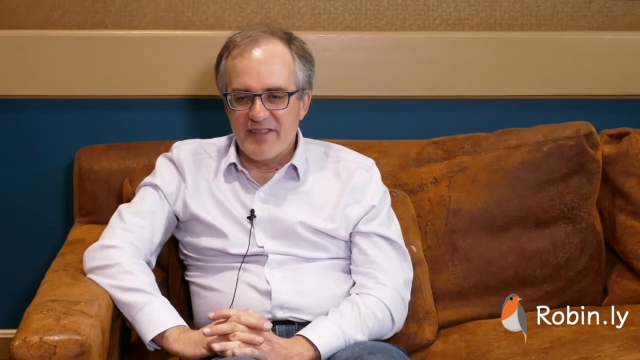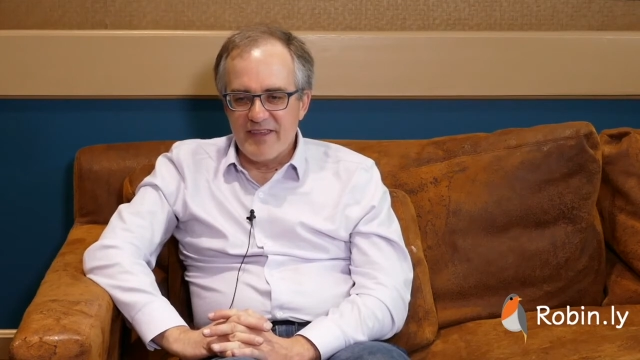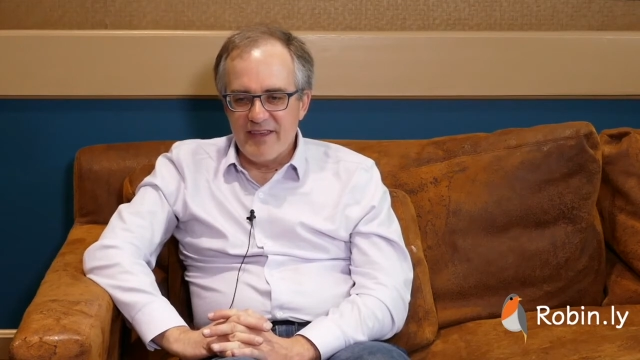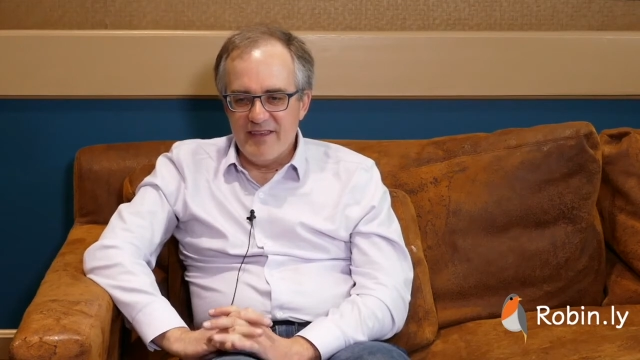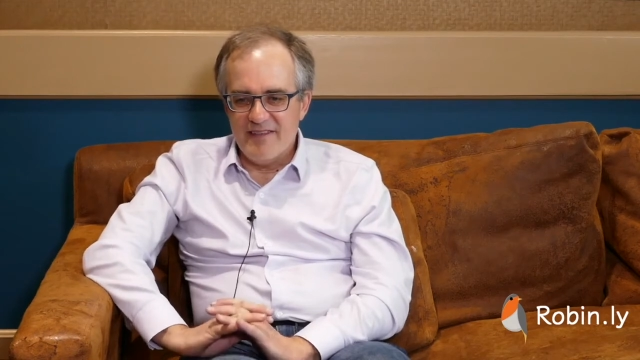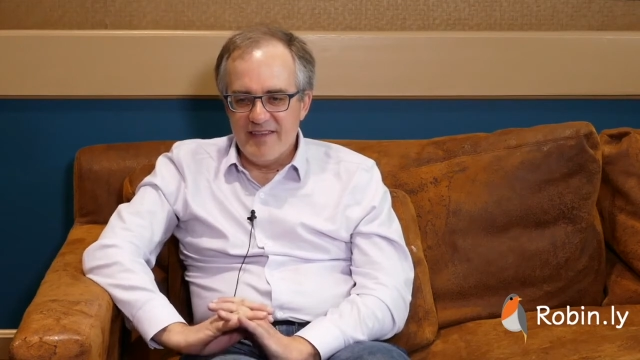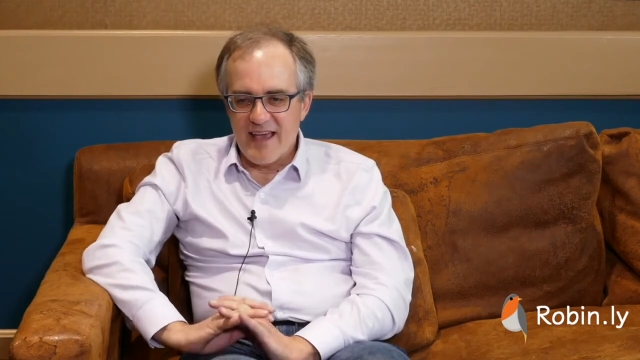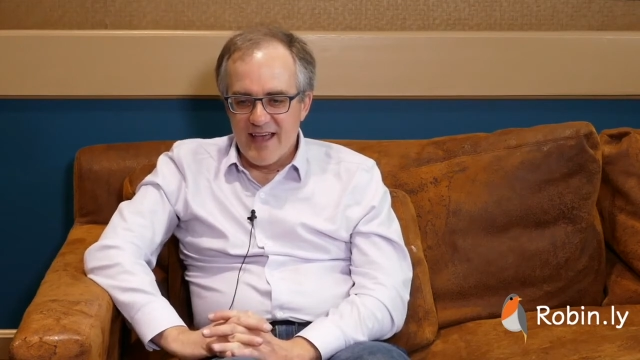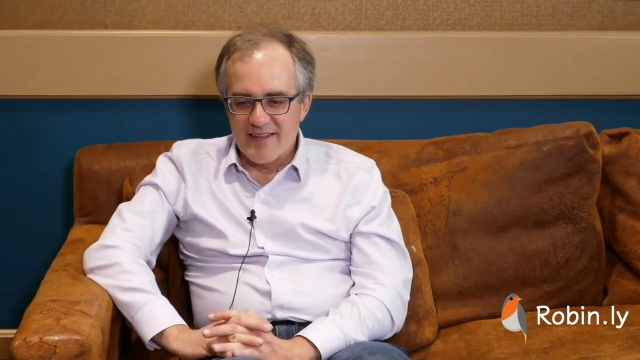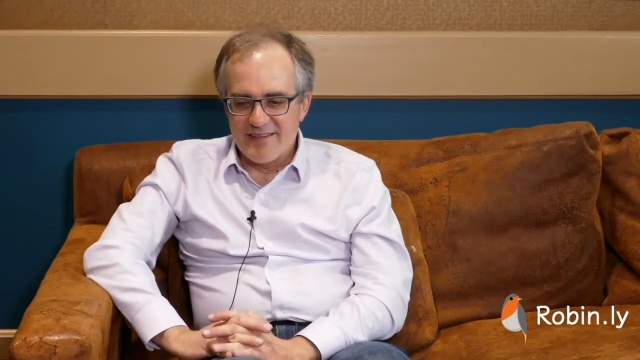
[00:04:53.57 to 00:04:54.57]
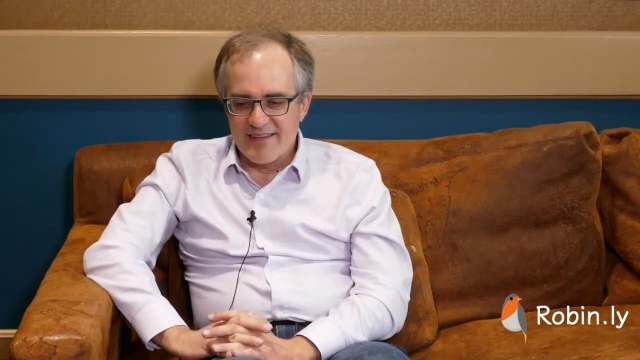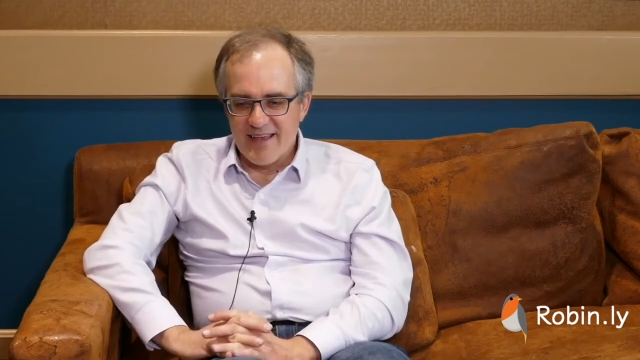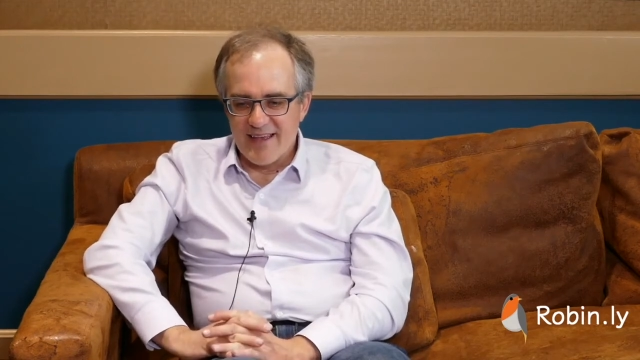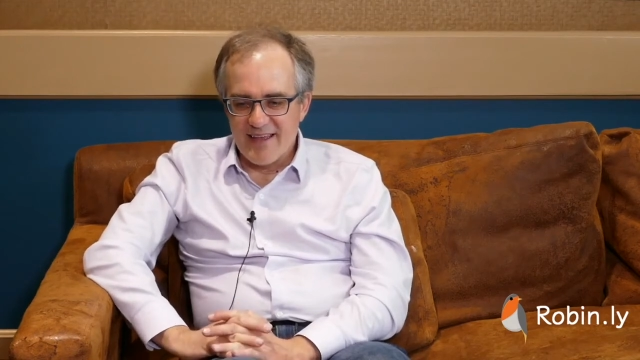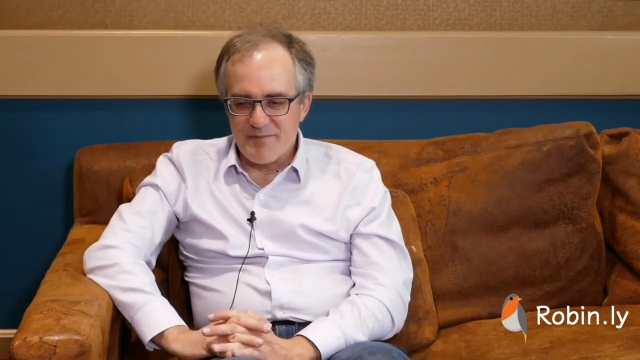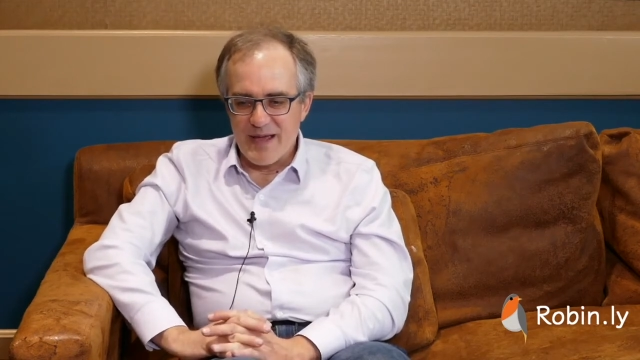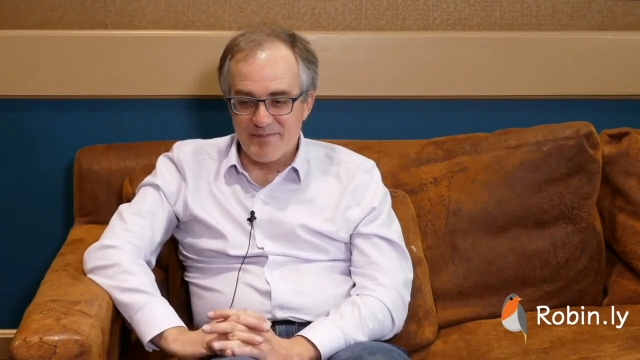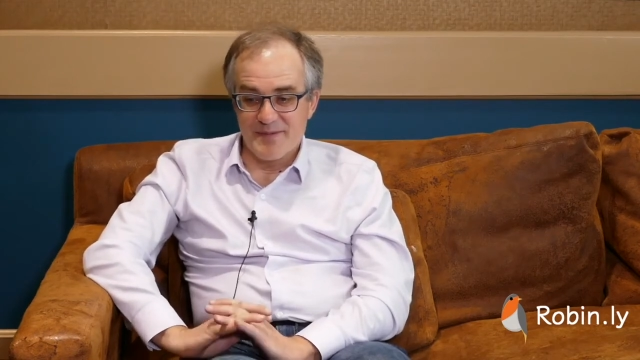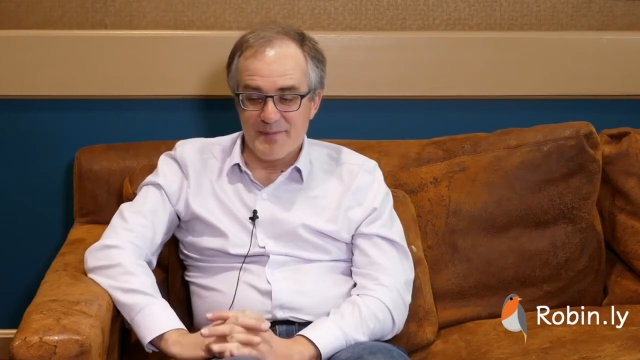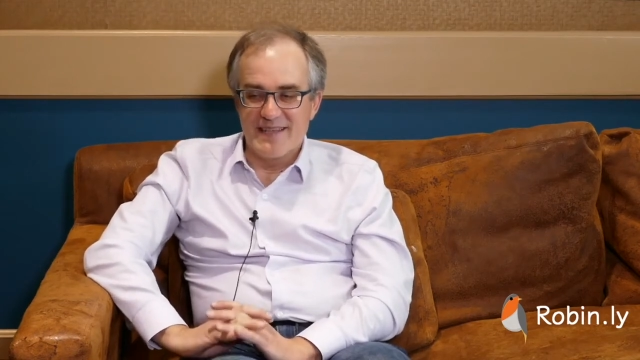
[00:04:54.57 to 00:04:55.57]
The easy answer, and
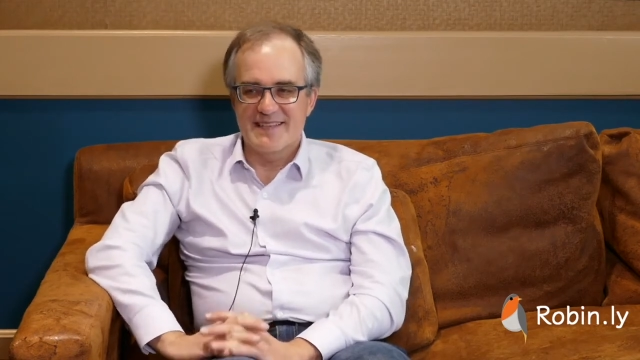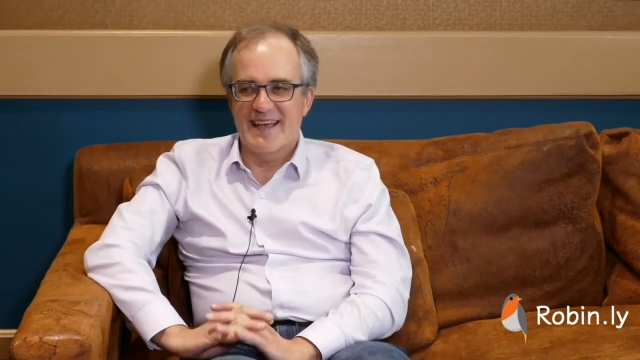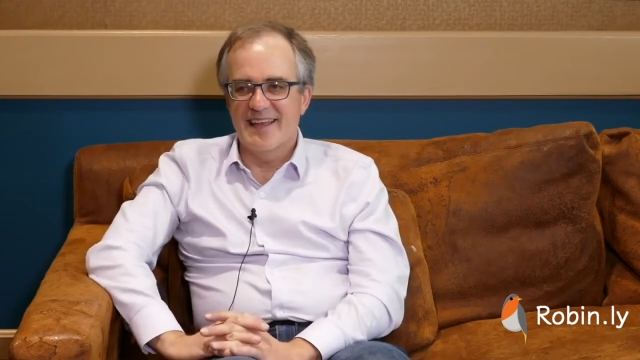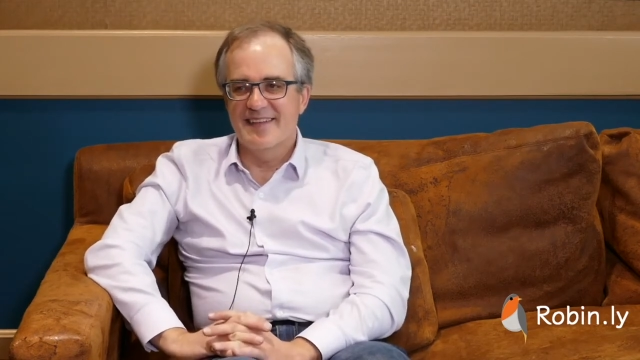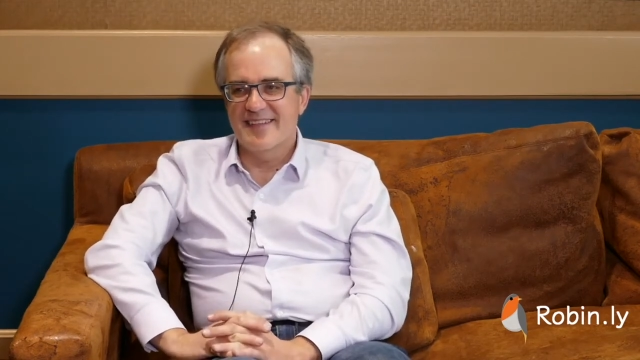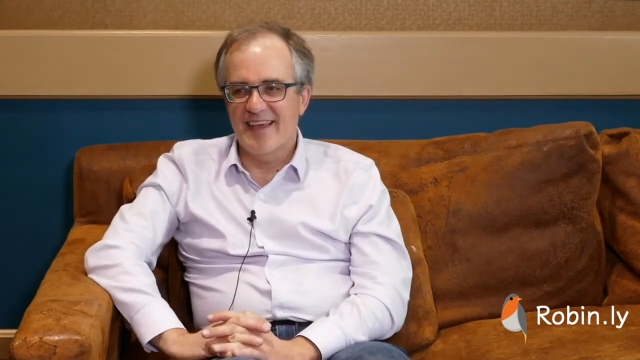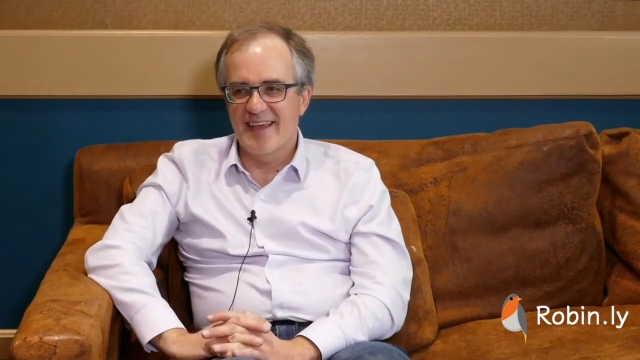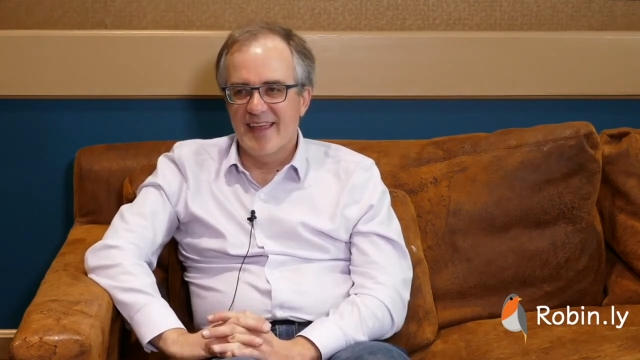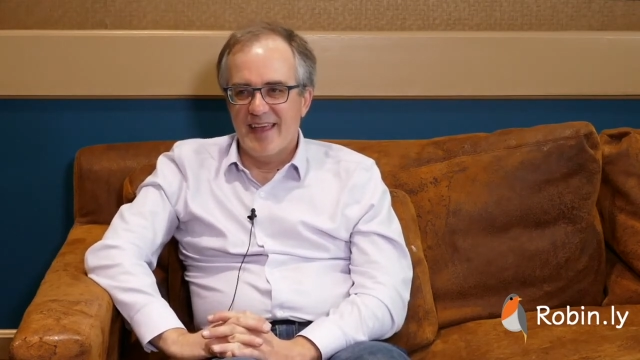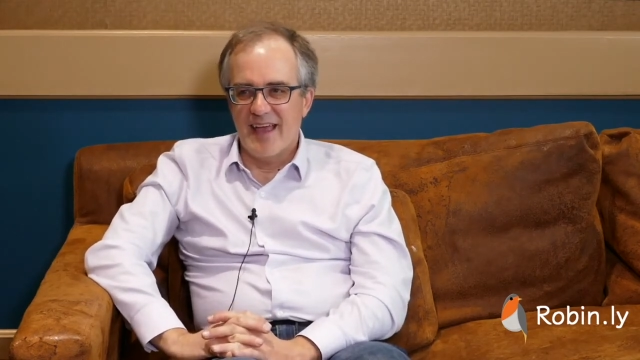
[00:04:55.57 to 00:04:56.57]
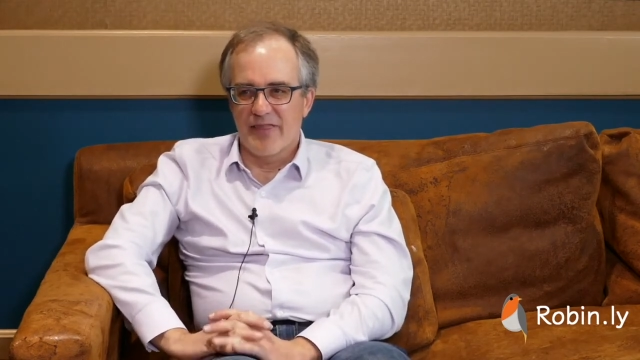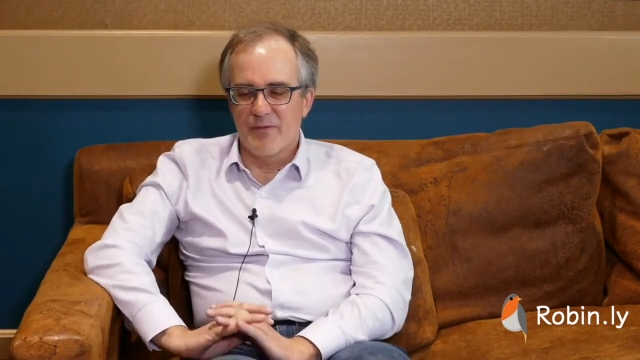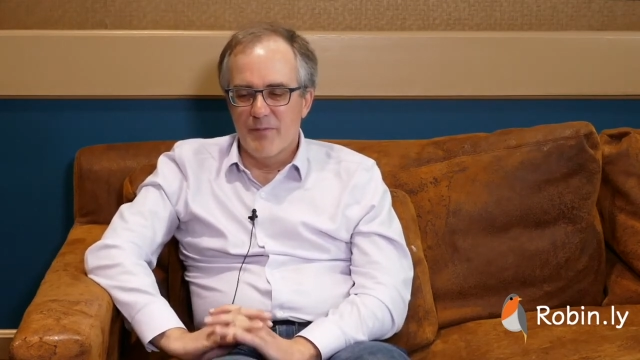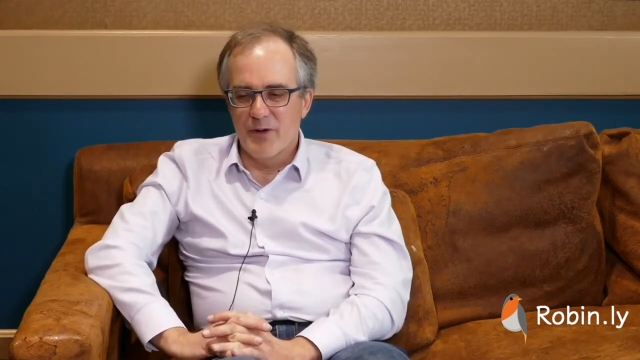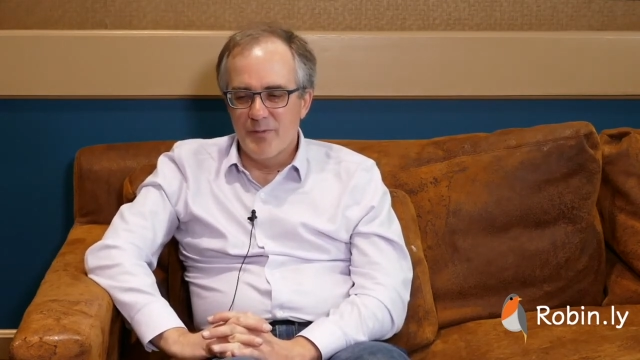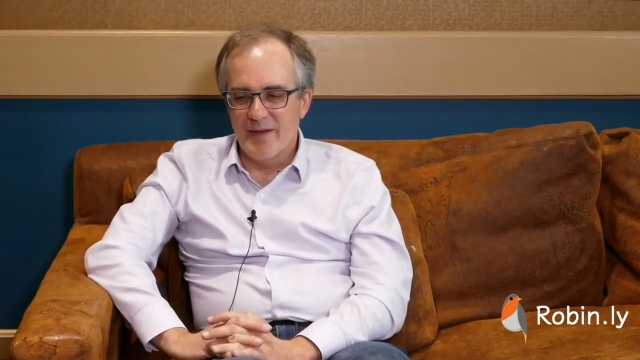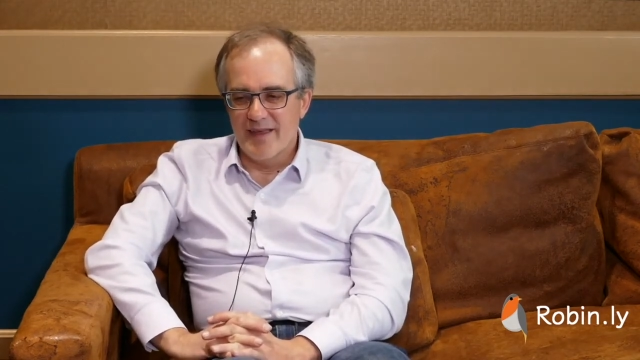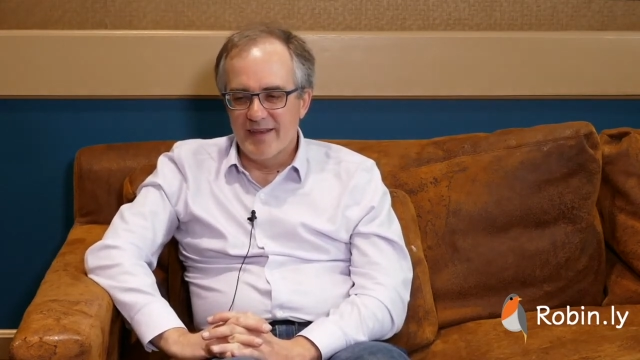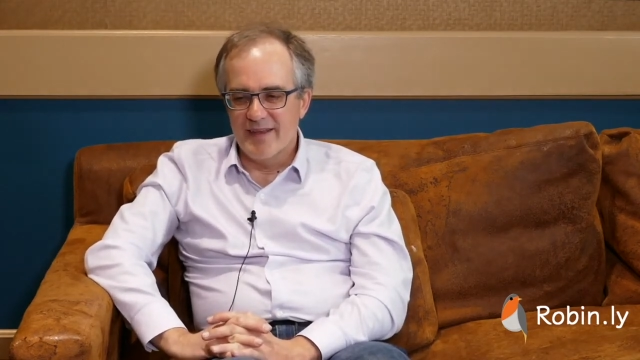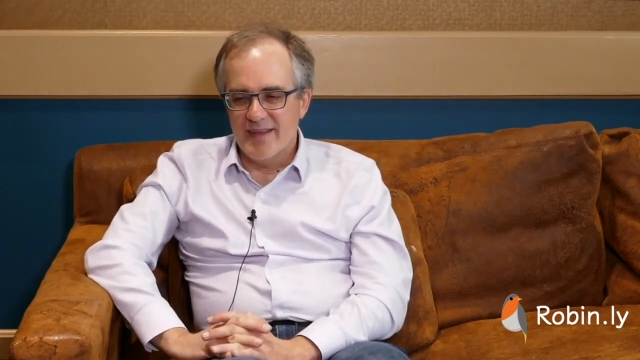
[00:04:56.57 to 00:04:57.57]
perhaps the best answer at the
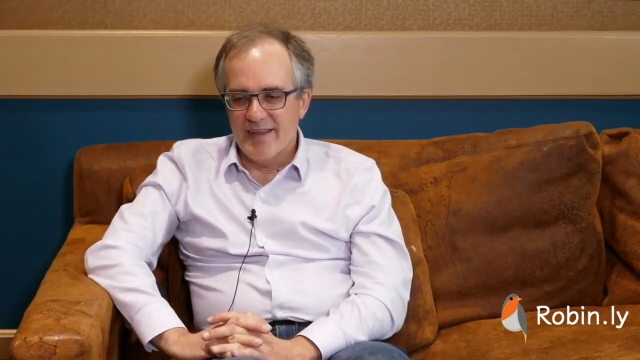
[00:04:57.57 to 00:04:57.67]
moment,